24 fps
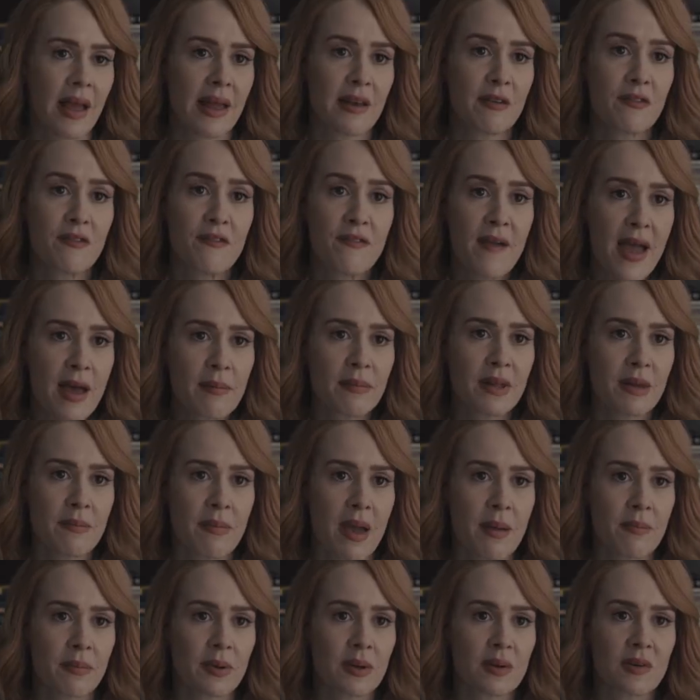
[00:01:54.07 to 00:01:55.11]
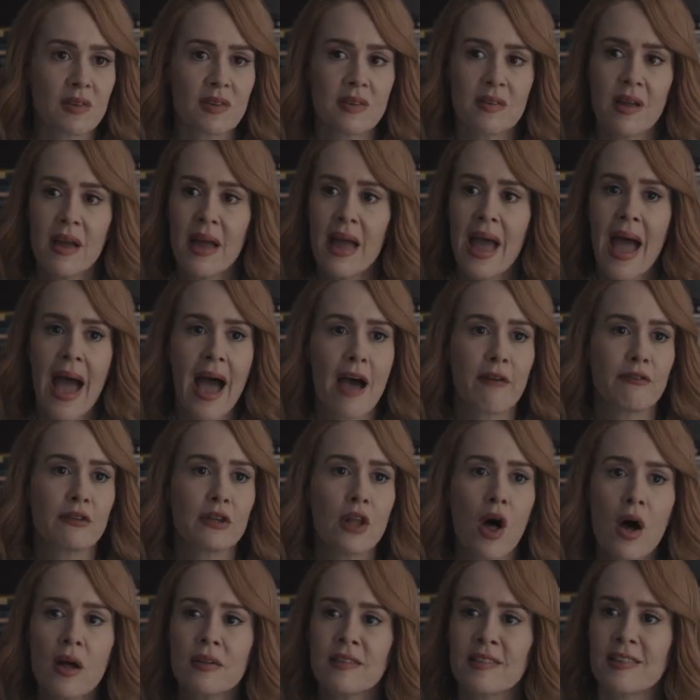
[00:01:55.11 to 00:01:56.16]
and family members have
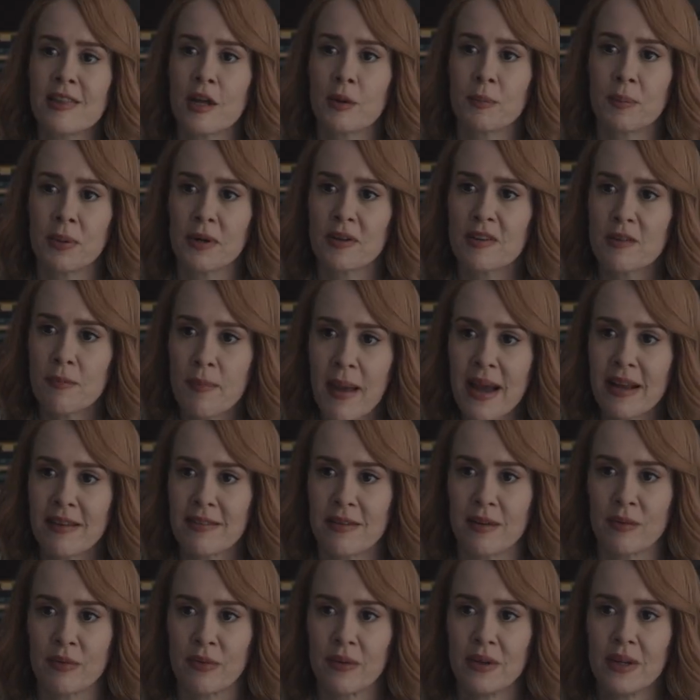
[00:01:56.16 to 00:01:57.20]
lost their perspective.